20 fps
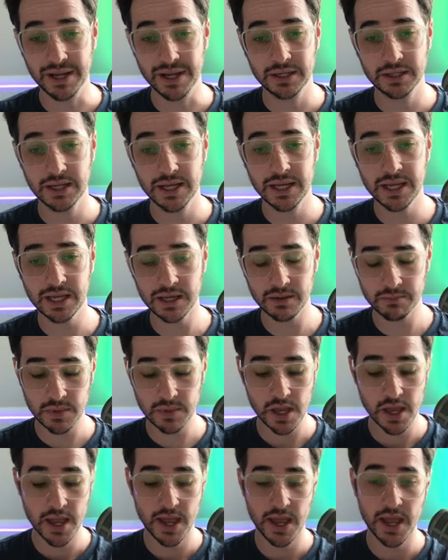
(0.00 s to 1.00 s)

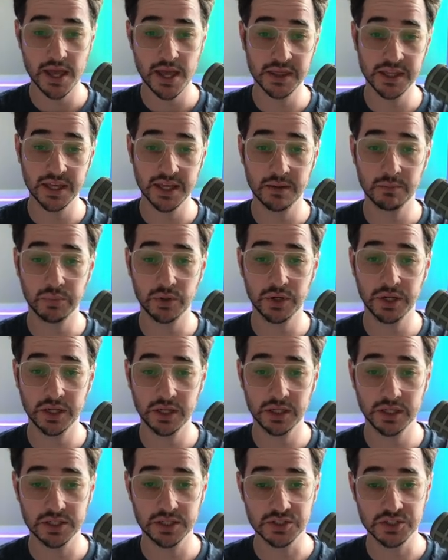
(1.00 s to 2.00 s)
name and then put
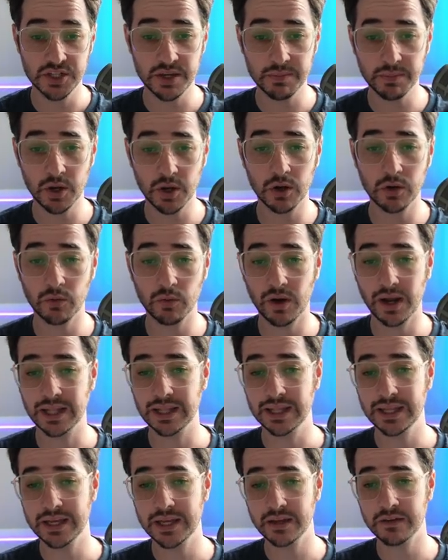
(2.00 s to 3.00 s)
in the zip code where I
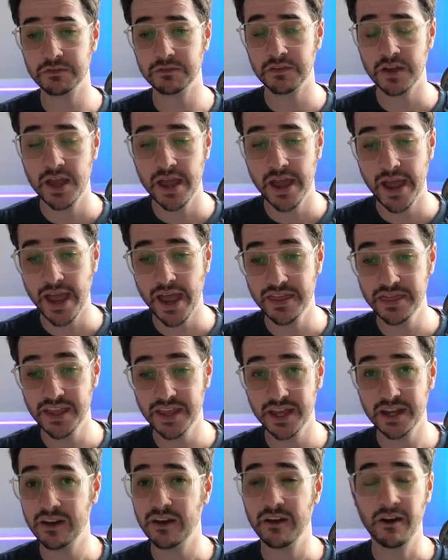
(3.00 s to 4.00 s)
live and
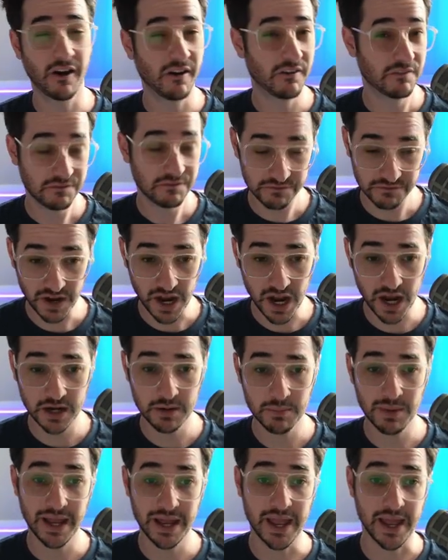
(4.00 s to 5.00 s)
then
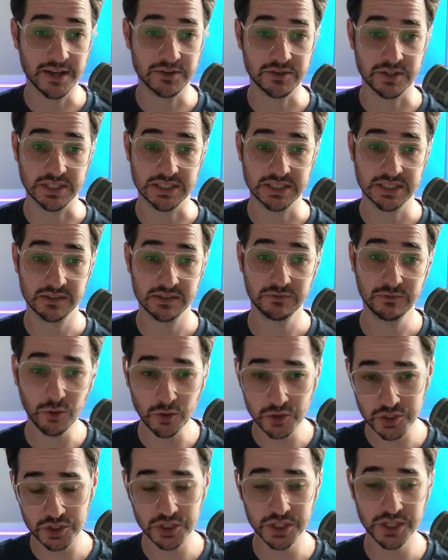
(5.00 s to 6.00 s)
find my address.
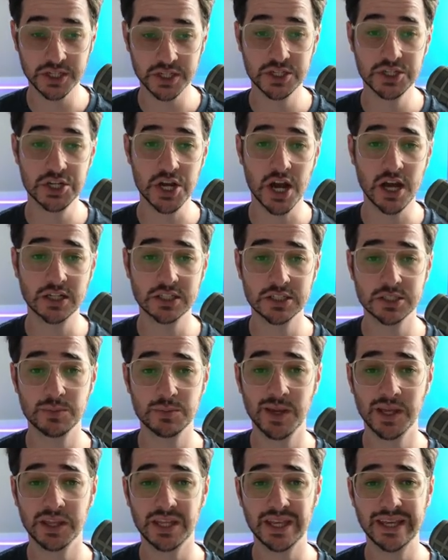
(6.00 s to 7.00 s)
Fortunately, John
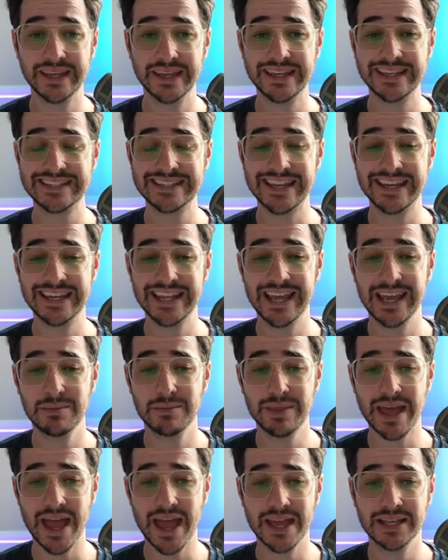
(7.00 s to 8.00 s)
Smith is a
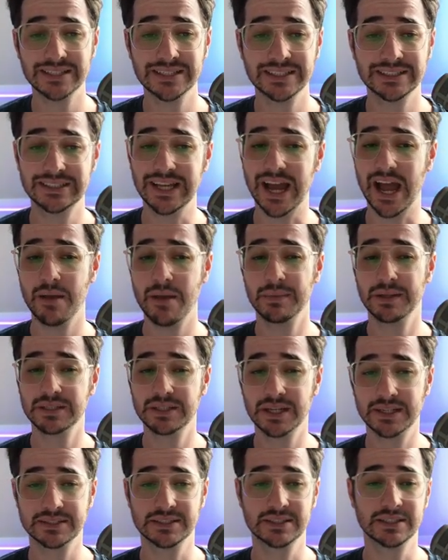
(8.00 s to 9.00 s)
name that is a dime a
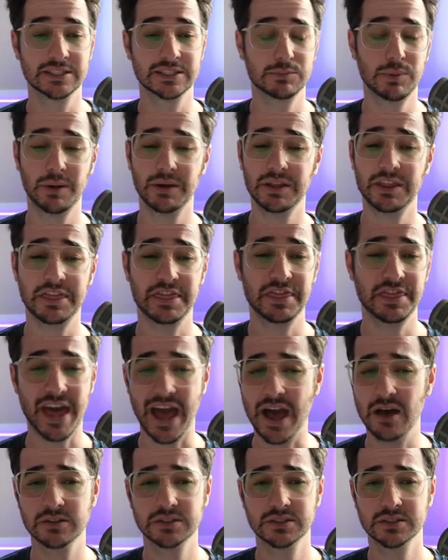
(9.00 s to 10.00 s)
dozen. There's probably
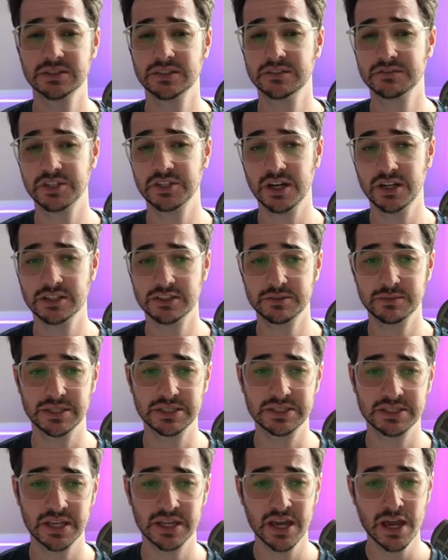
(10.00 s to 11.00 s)
thousands of John
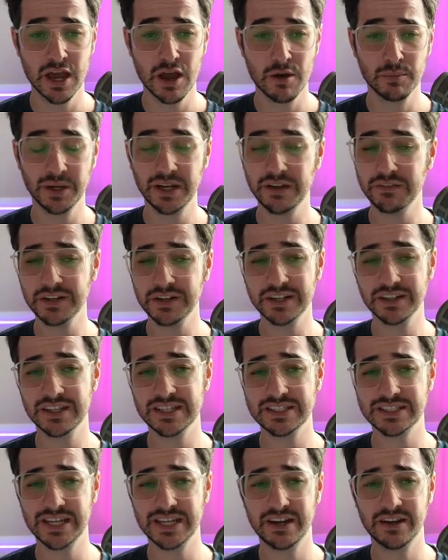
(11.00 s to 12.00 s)
Smiths, but even in
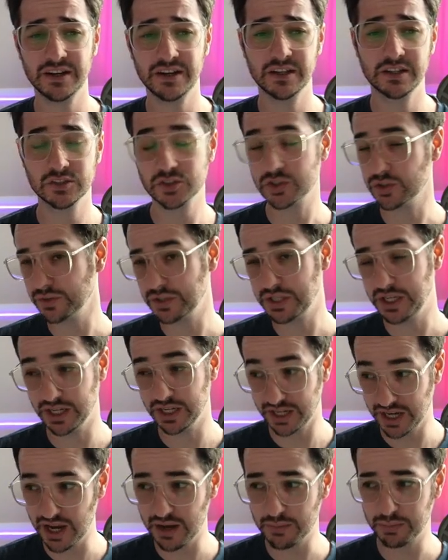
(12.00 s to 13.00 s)
this area, there's only a
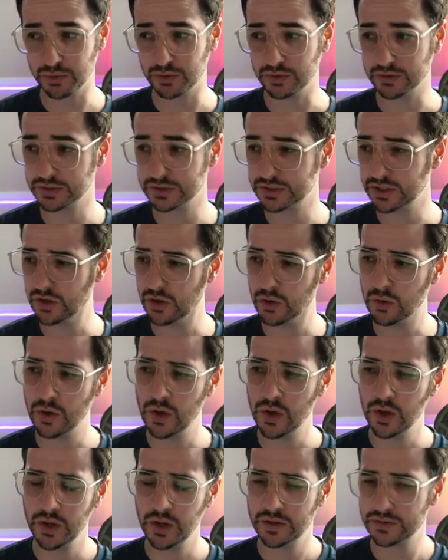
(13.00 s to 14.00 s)
couple. So
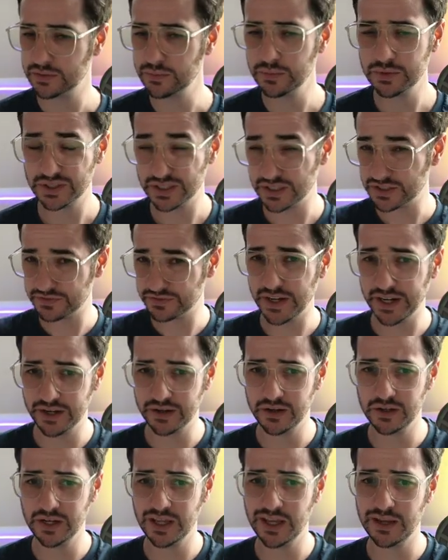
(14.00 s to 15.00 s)
if someone does find out
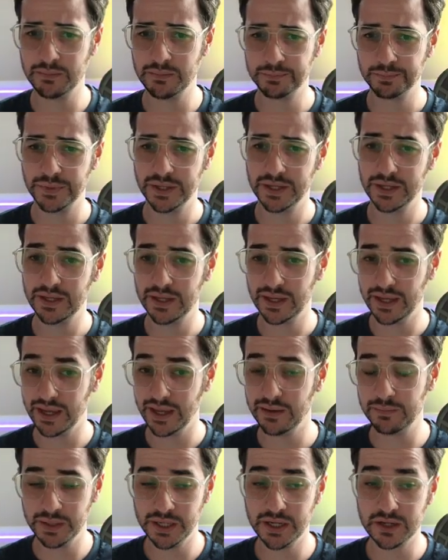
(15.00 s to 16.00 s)
your name, it
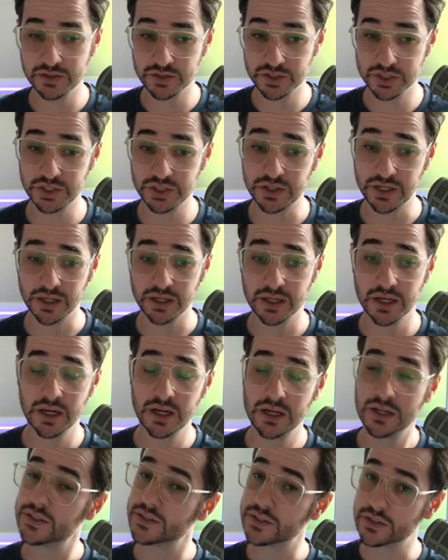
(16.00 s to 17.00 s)
can be concerning.
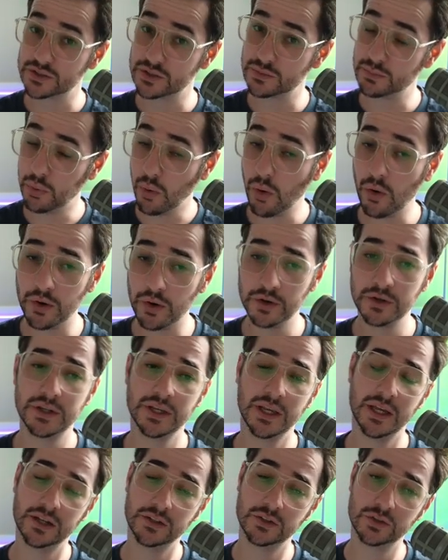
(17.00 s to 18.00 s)
So it's important to
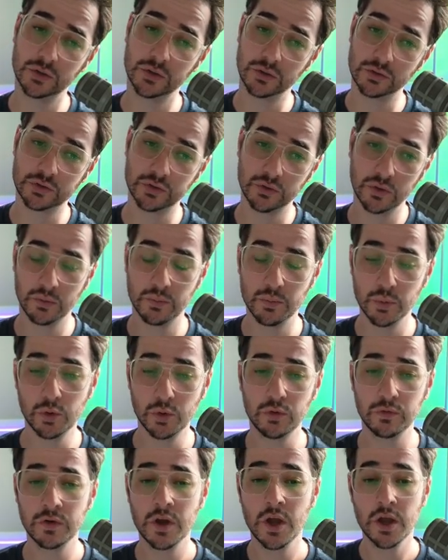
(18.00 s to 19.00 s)
get a tool to
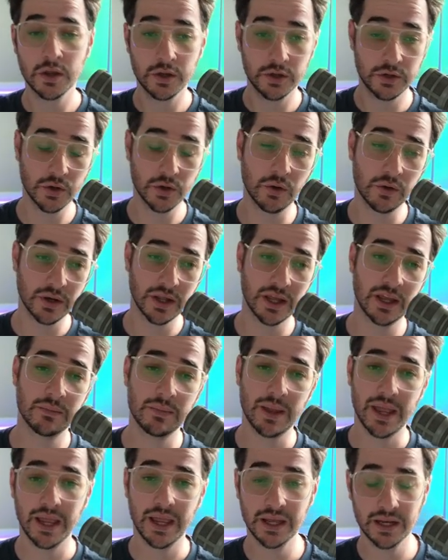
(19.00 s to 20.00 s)
remove your
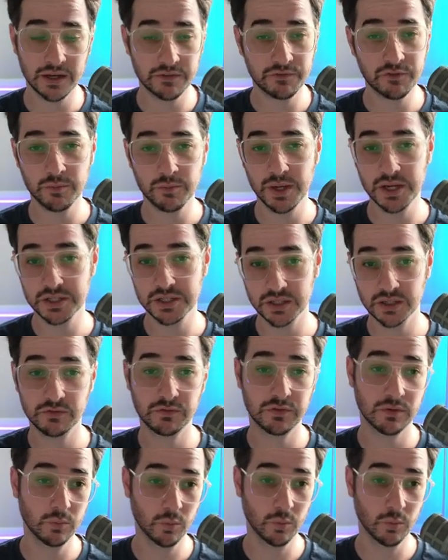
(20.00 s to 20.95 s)
name and information from